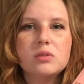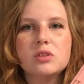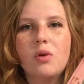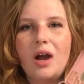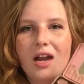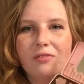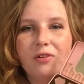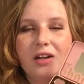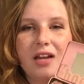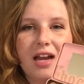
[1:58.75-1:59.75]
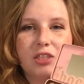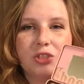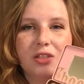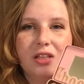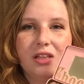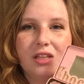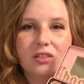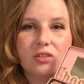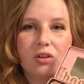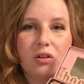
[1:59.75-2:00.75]
so I find actually that
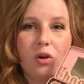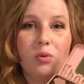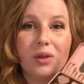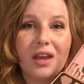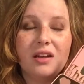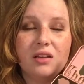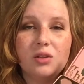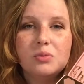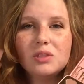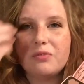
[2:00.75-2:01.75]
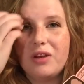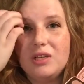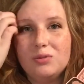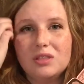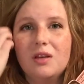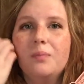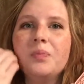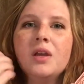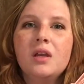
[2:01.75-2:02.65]
these are okay to use if I use them